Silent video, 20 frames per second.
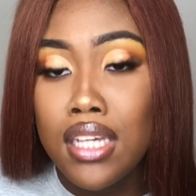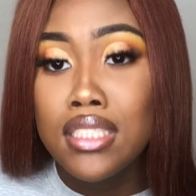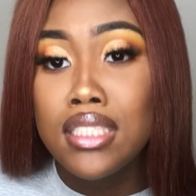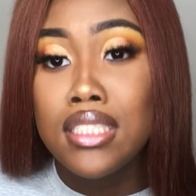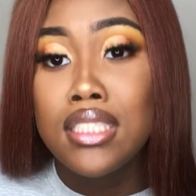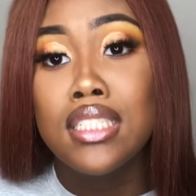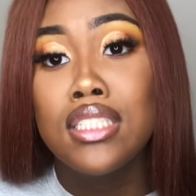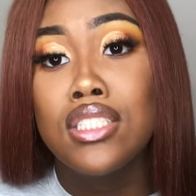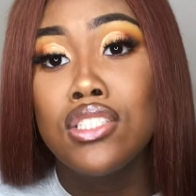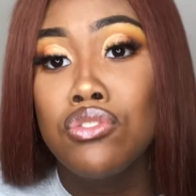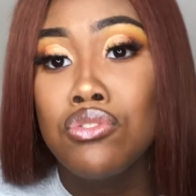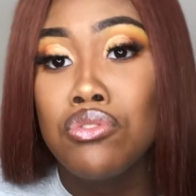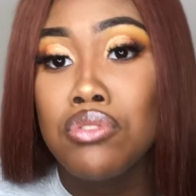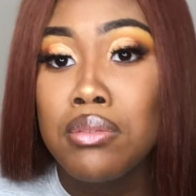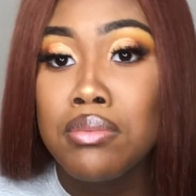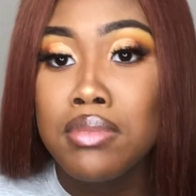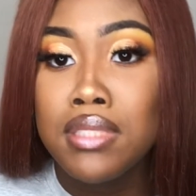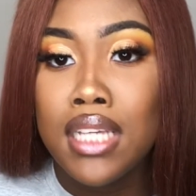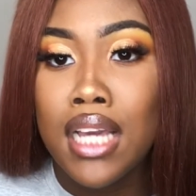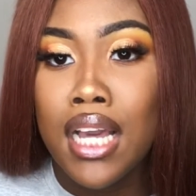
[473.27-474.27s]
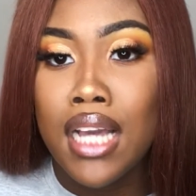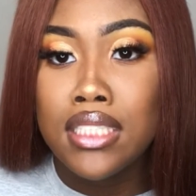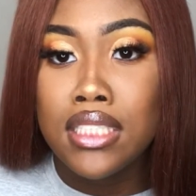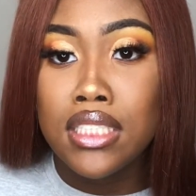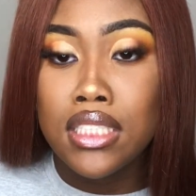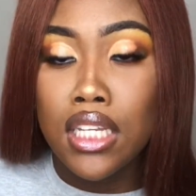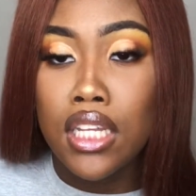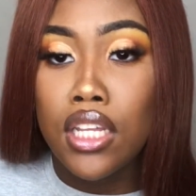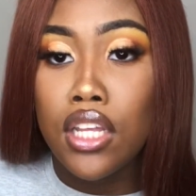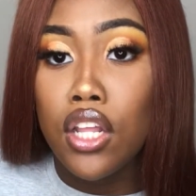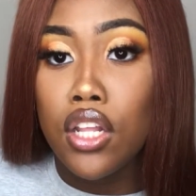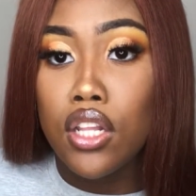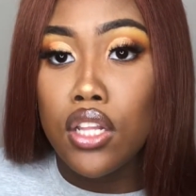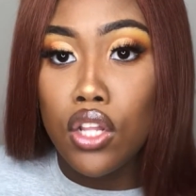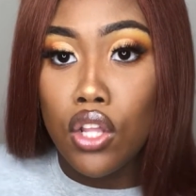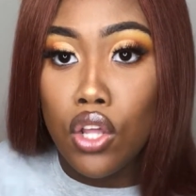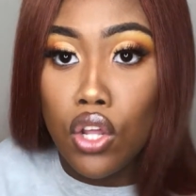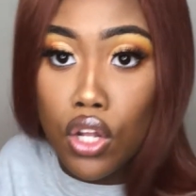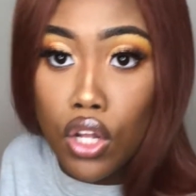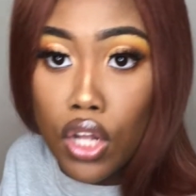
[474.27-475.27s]
6 new MTIs get
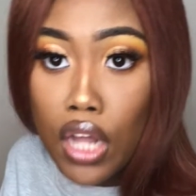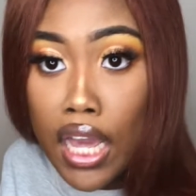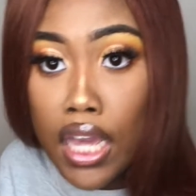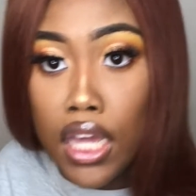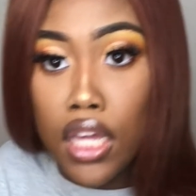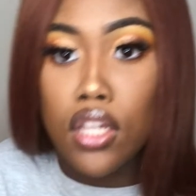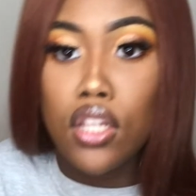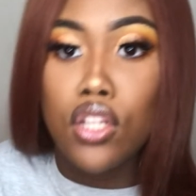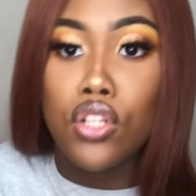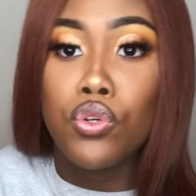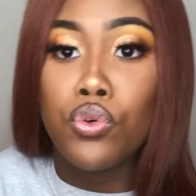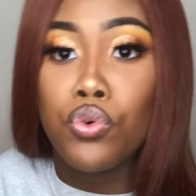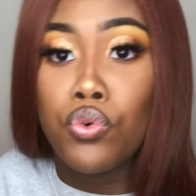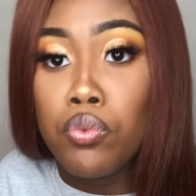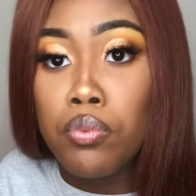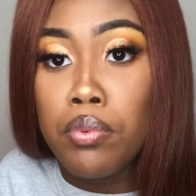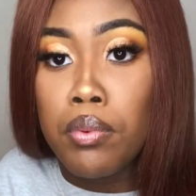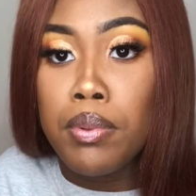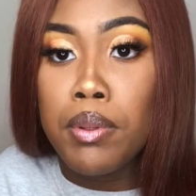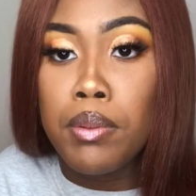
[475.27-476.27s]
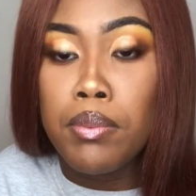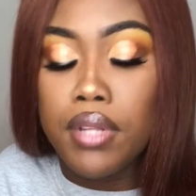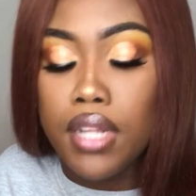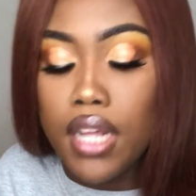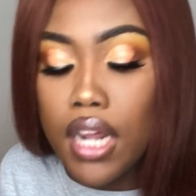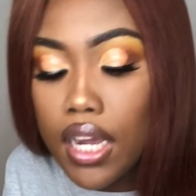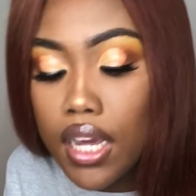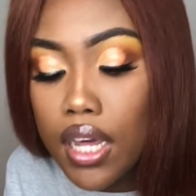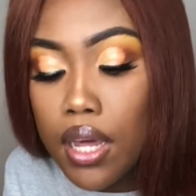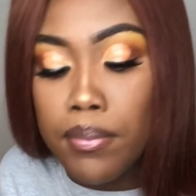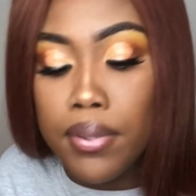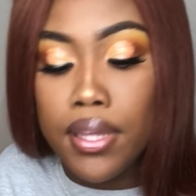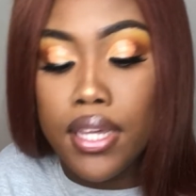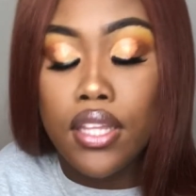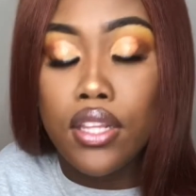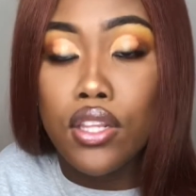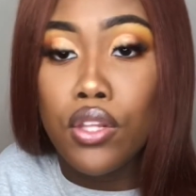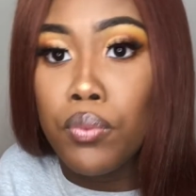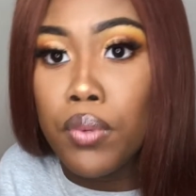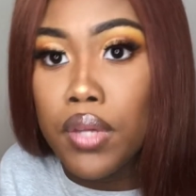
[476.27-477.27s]
like the group of people that are coming
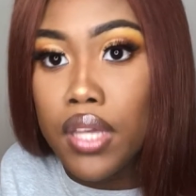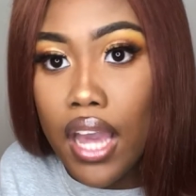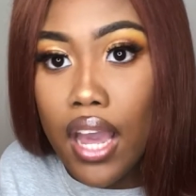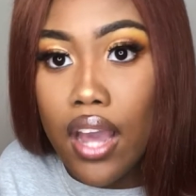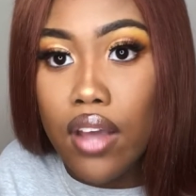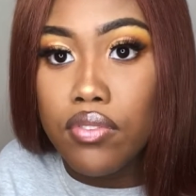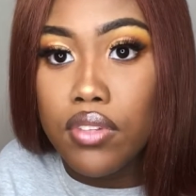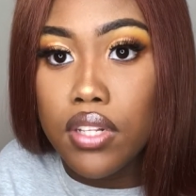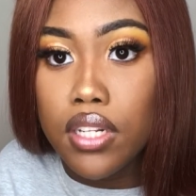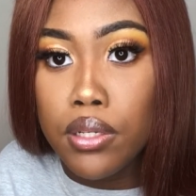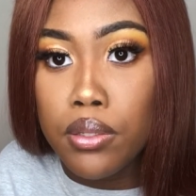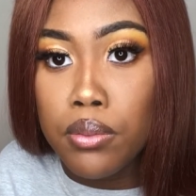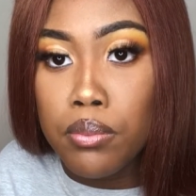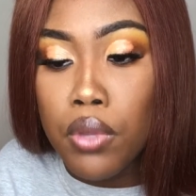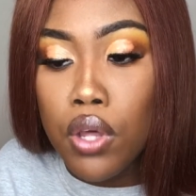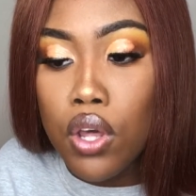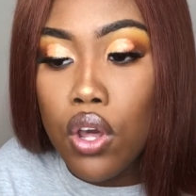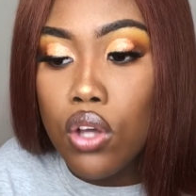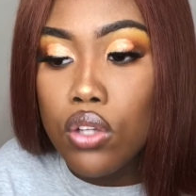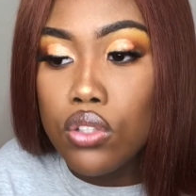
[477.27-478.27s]
in the week after them.